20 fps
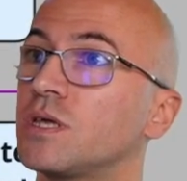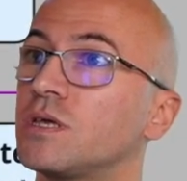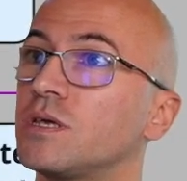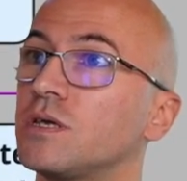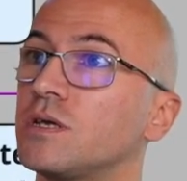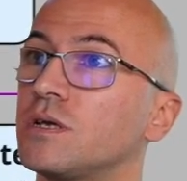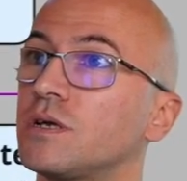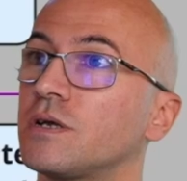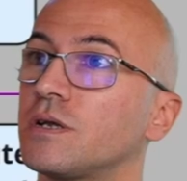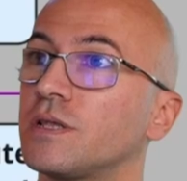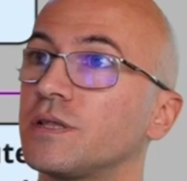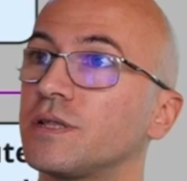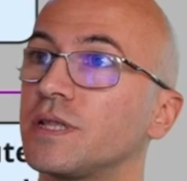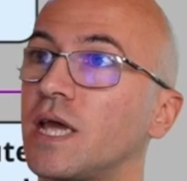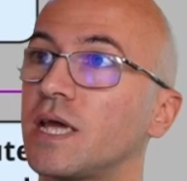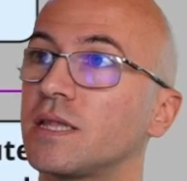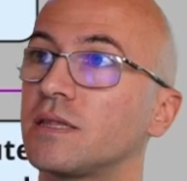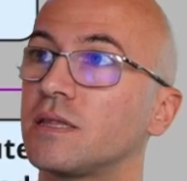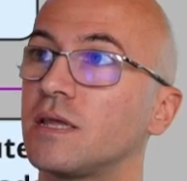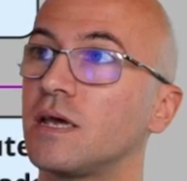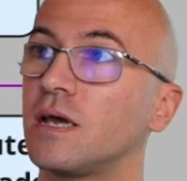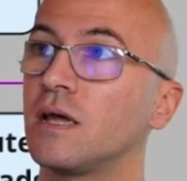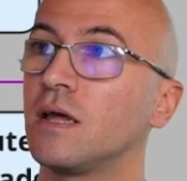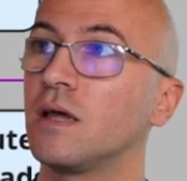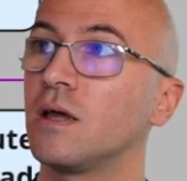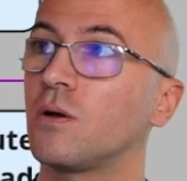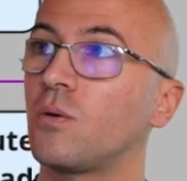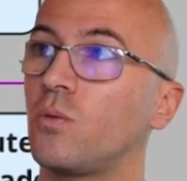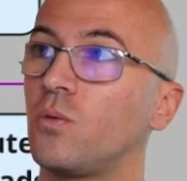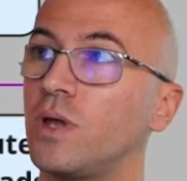here is that uh,
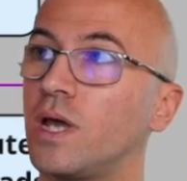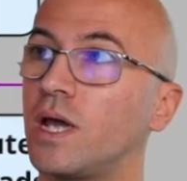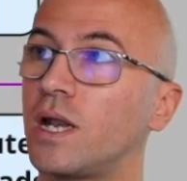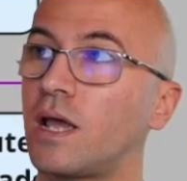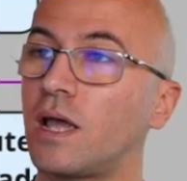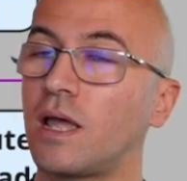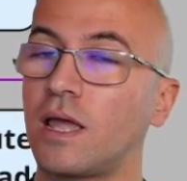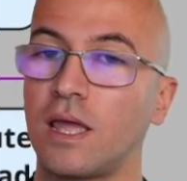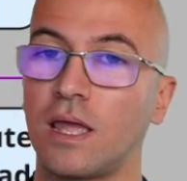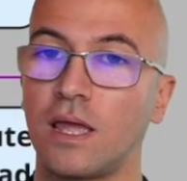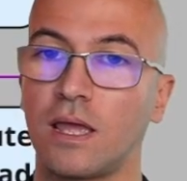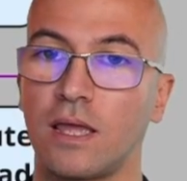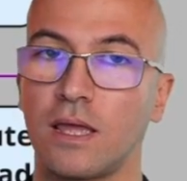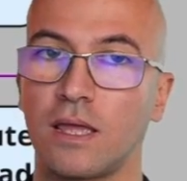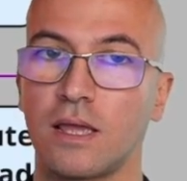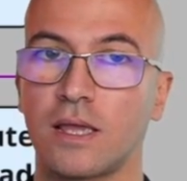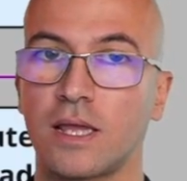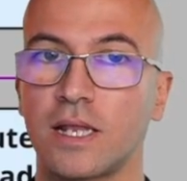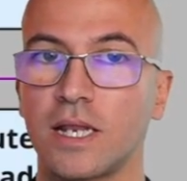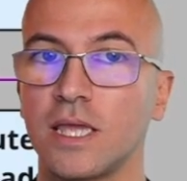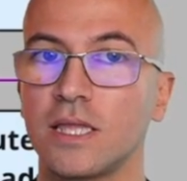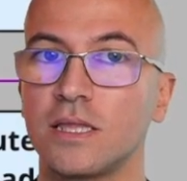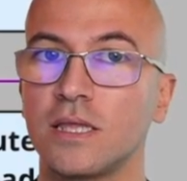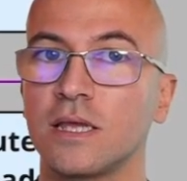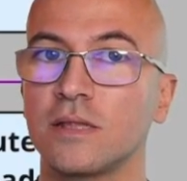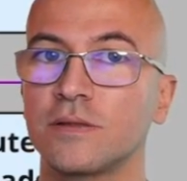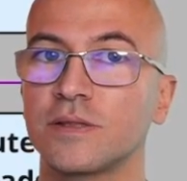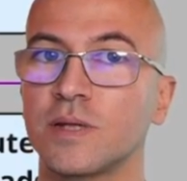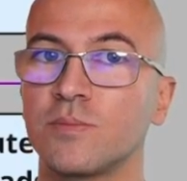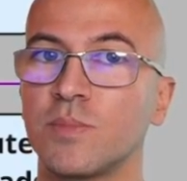we are creating
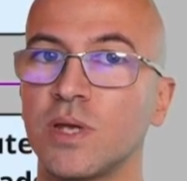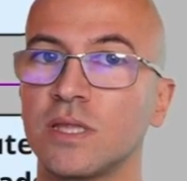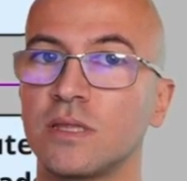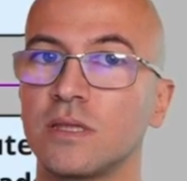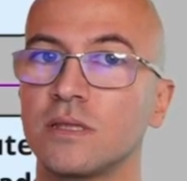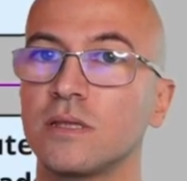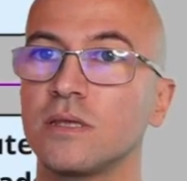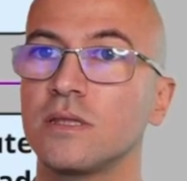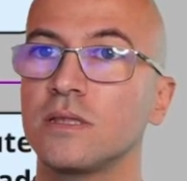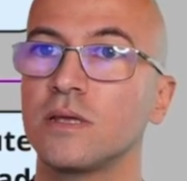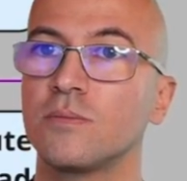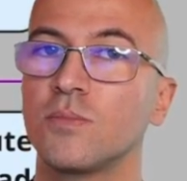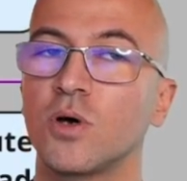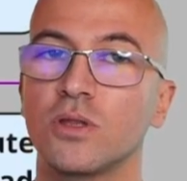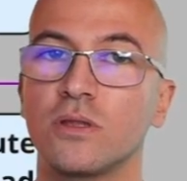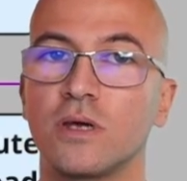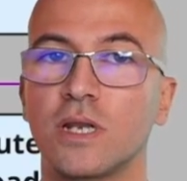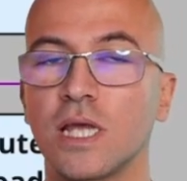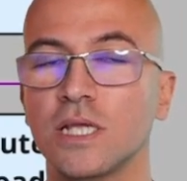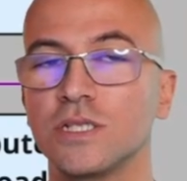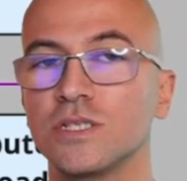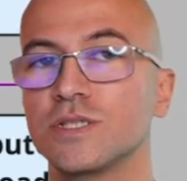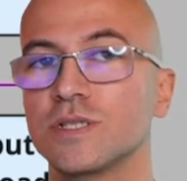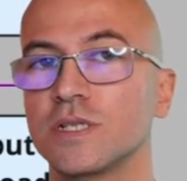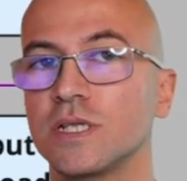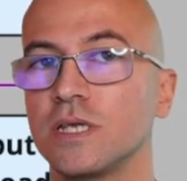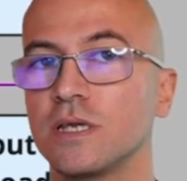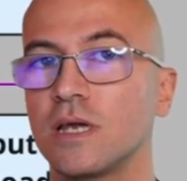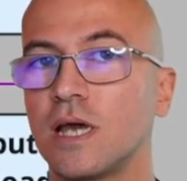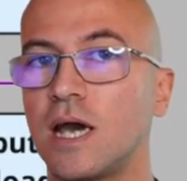some entity in the model registry,